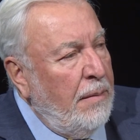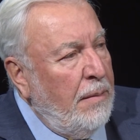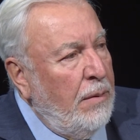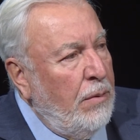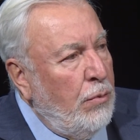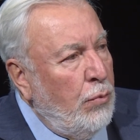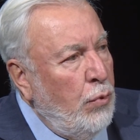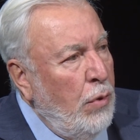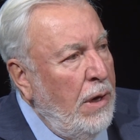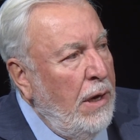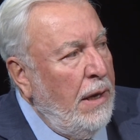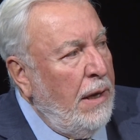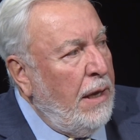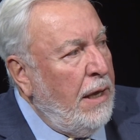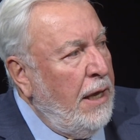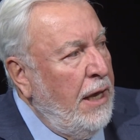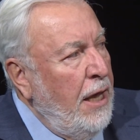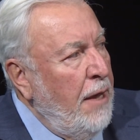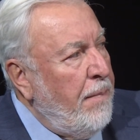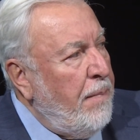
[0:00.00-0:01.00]
really
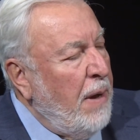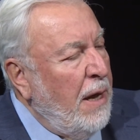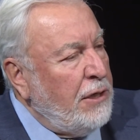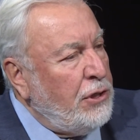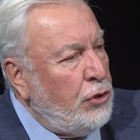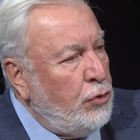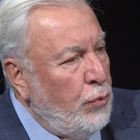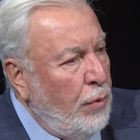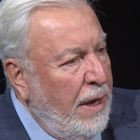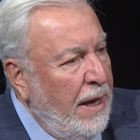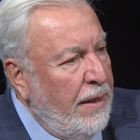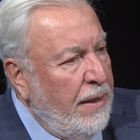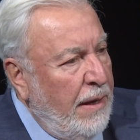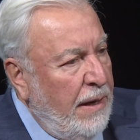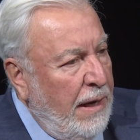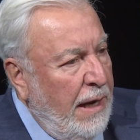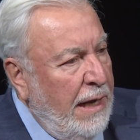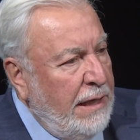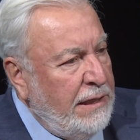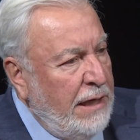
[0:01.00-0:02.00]
keep us
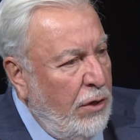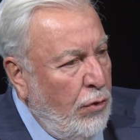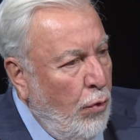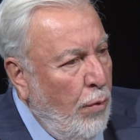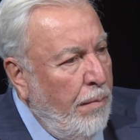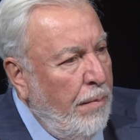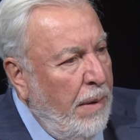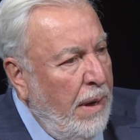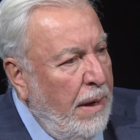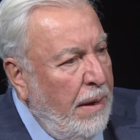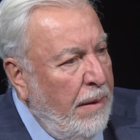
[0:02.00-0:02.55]
together as an ummah